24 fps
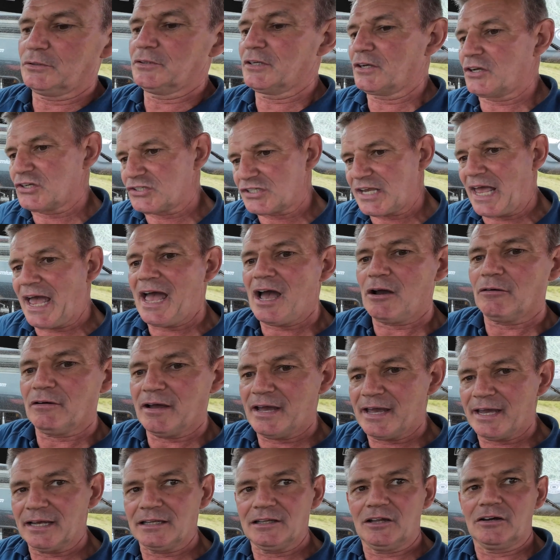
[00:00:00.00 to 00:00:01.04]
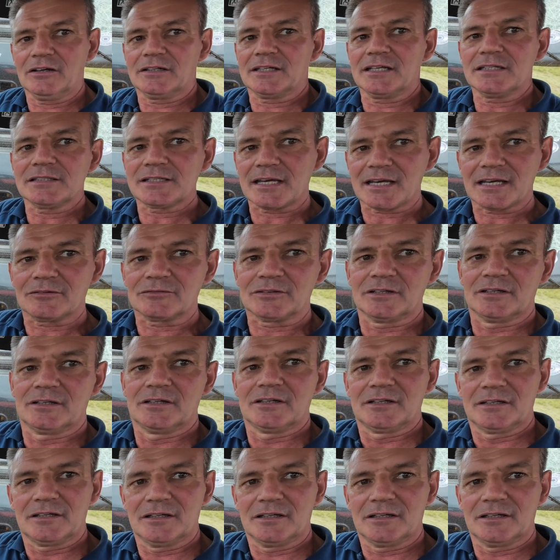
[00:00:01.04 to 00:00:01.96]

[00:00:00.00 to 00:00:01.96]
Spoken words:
pull your cassette out, airline it down,